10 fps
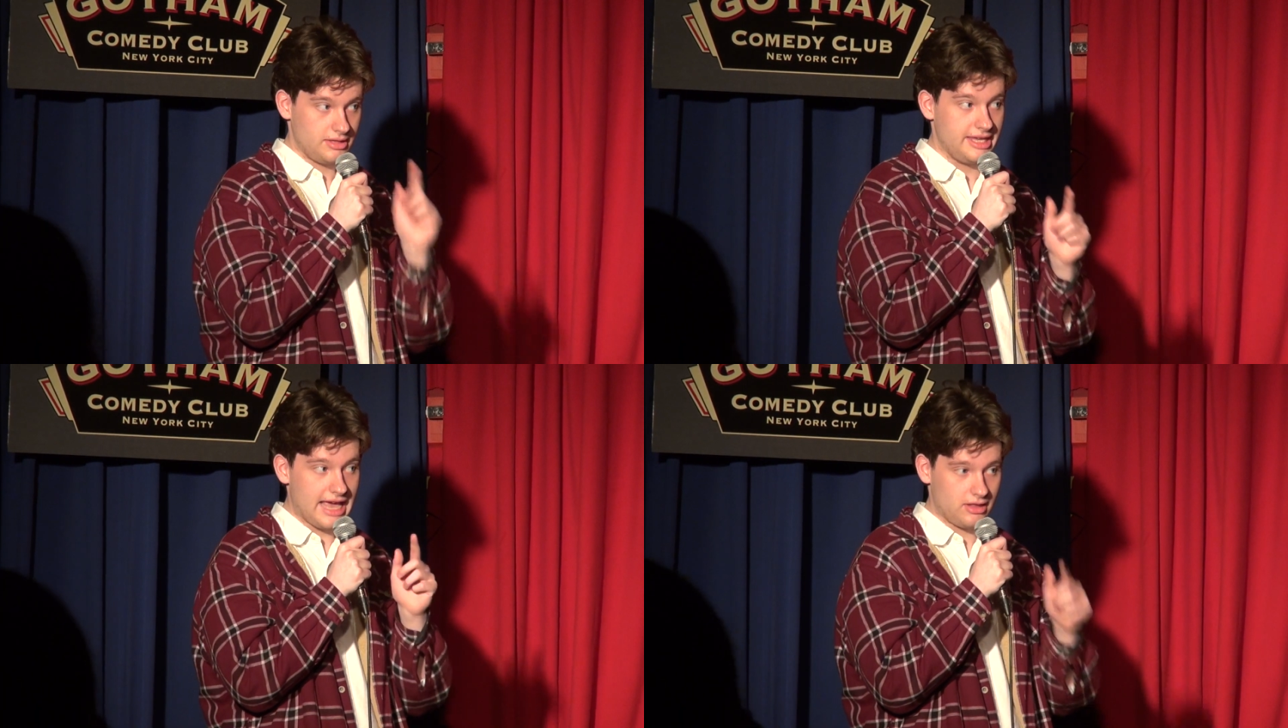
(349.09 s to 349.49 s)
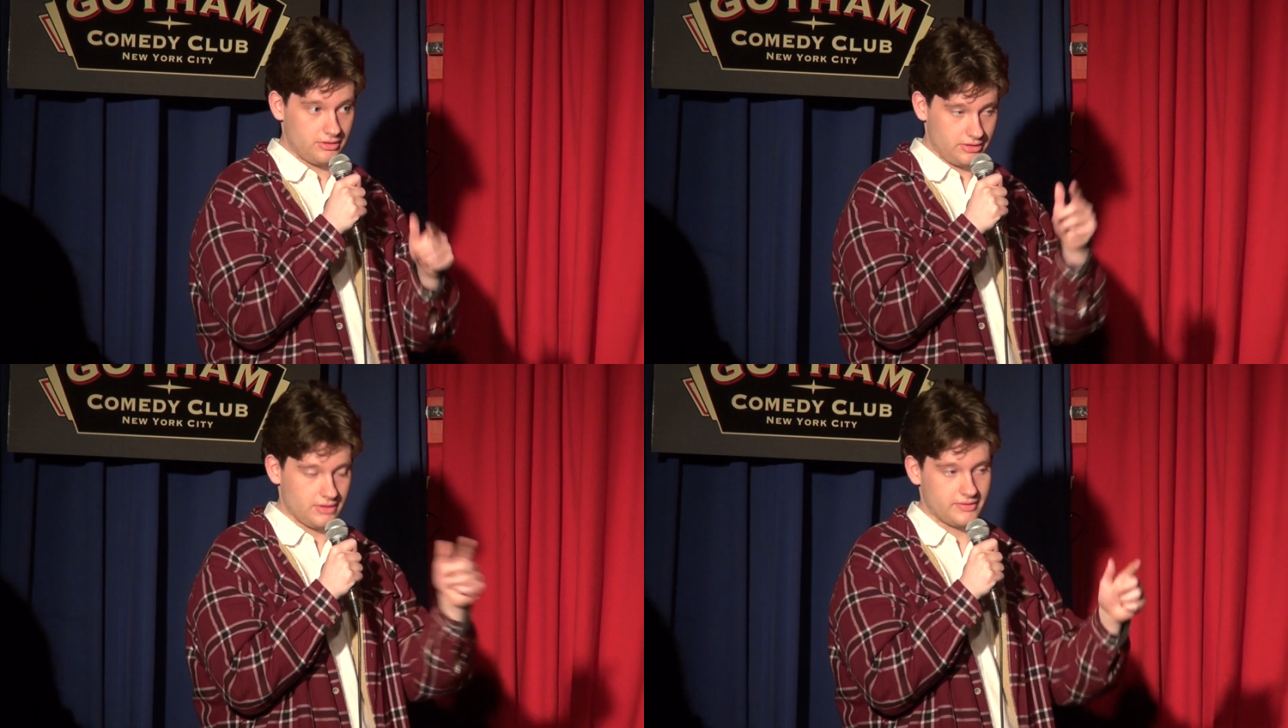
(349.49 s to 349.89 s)

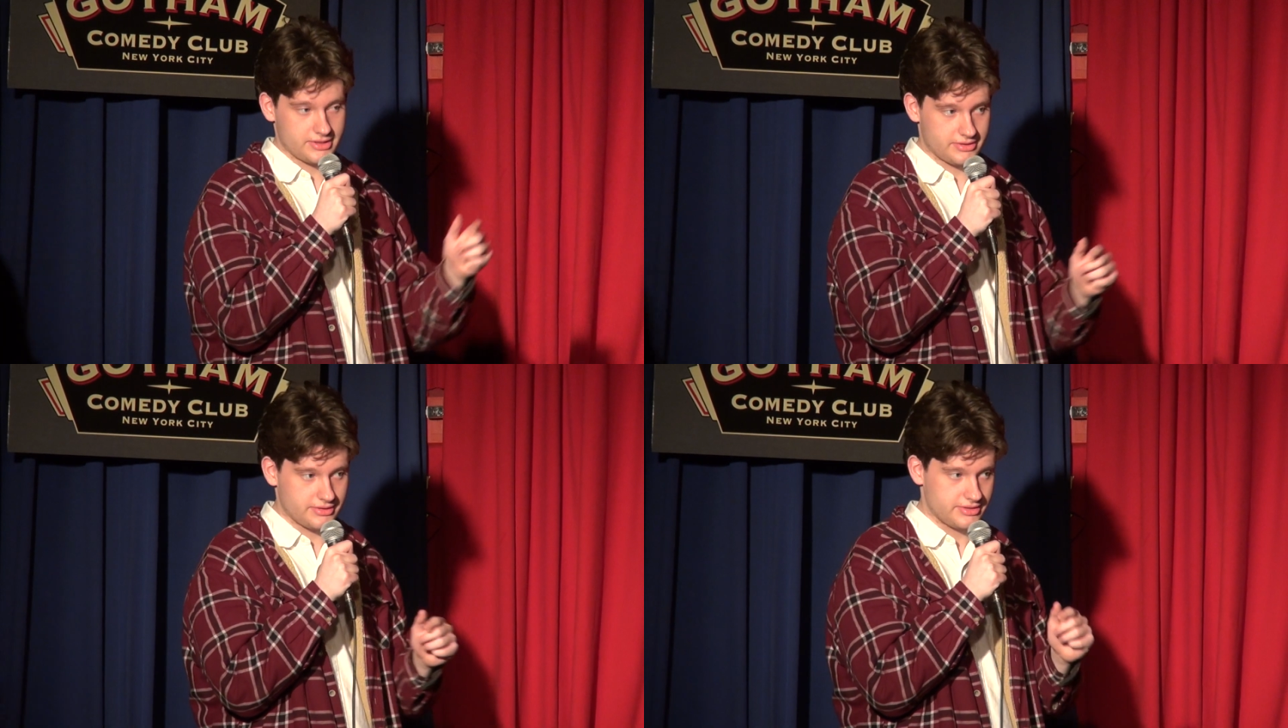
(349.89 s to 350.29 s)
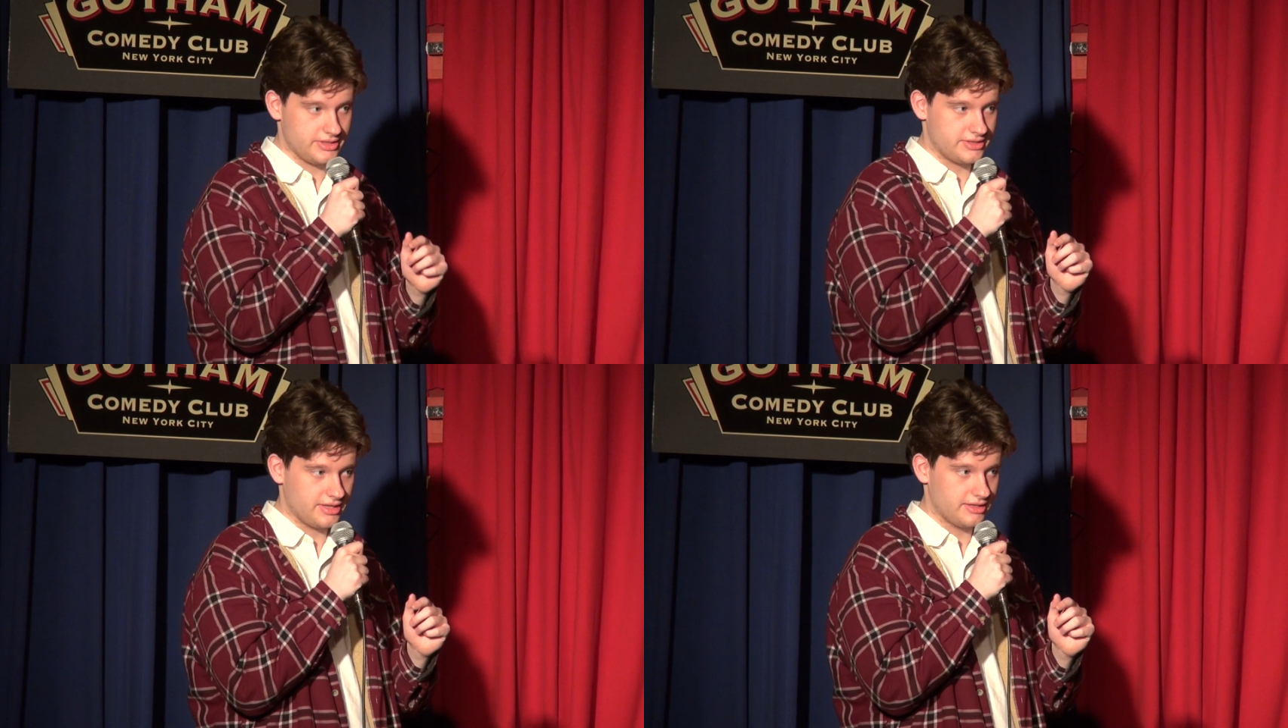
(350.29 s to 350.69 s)
legality of residency
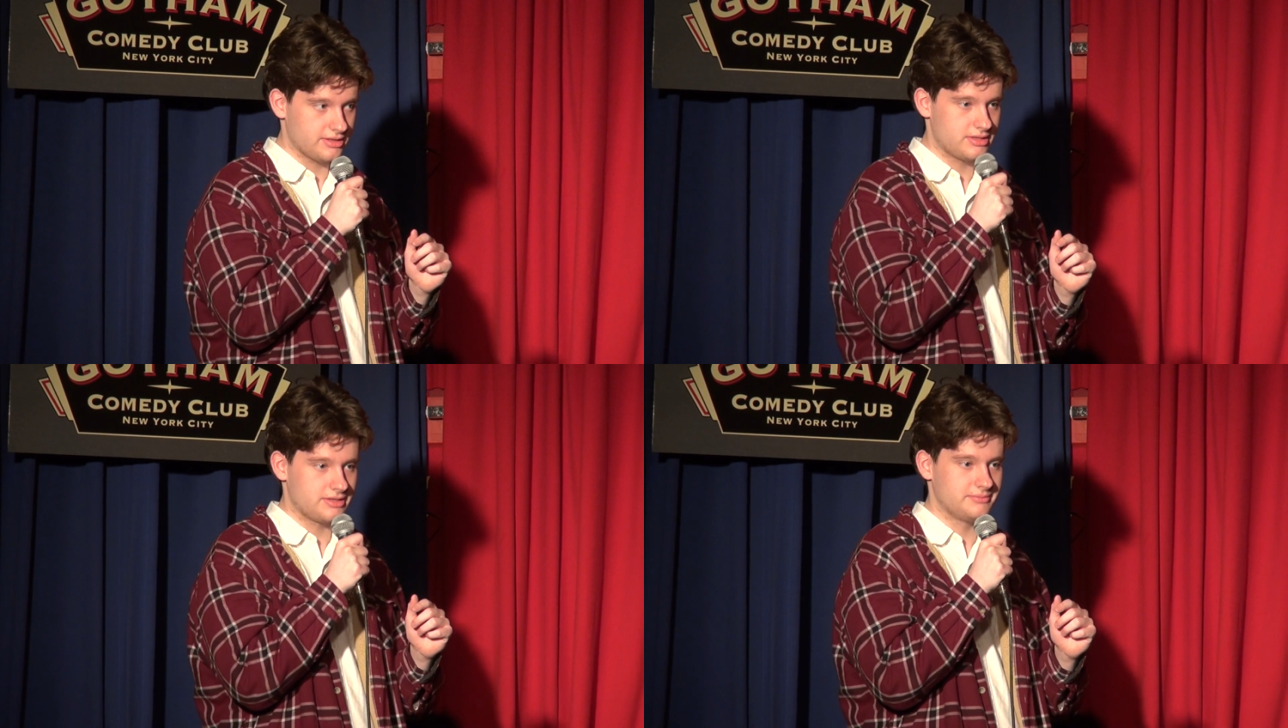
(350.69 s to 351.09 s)
status,